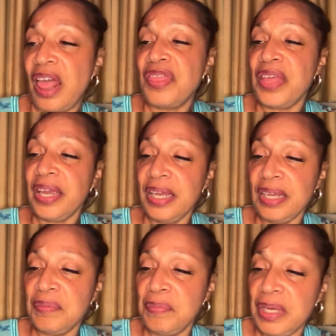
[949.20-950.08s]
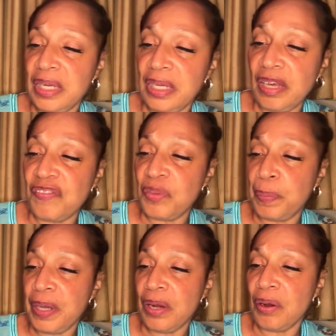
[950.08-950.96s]
The hidden meaning of the
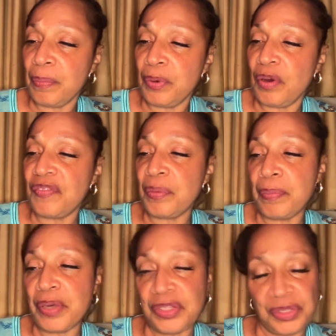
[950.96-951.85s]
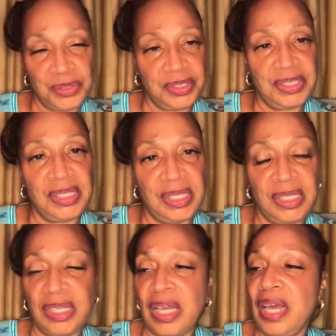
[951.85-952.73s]
parable of the mustard
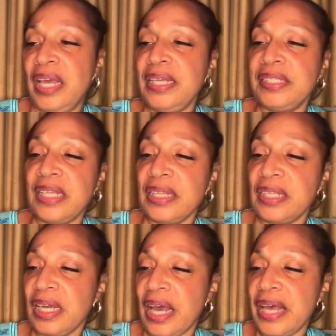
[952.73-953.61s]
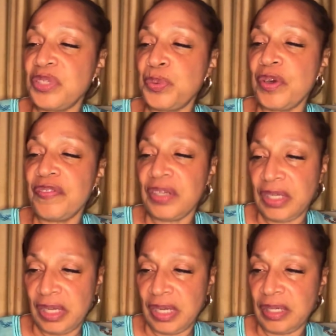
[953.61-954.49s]
seed is that the gospel of the
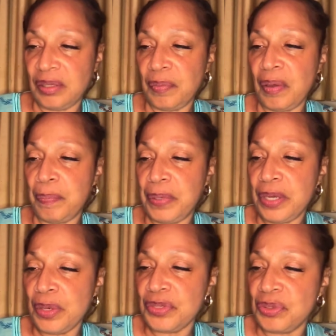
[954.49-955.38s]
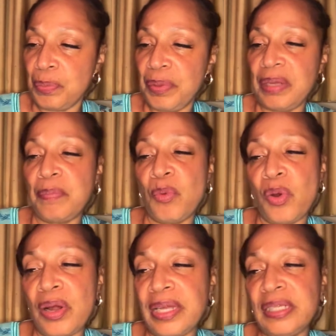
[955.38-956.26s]
kingdom appears to be
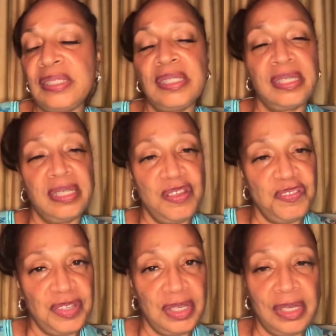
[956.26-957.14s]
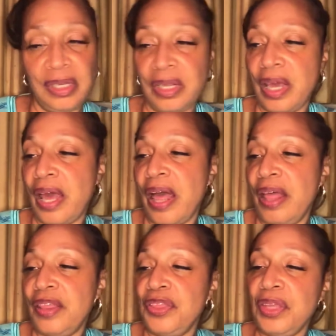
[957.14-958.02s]
more insignificant
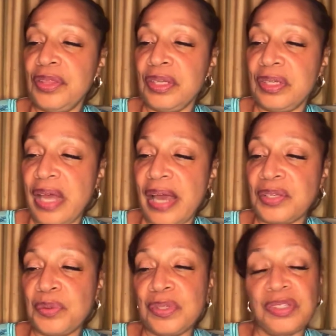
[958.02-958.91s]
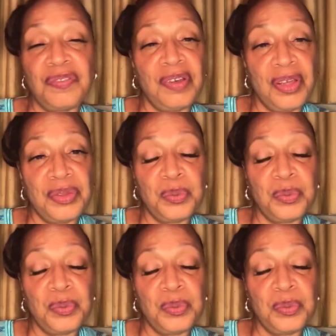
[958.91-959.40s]
than the doctrines of other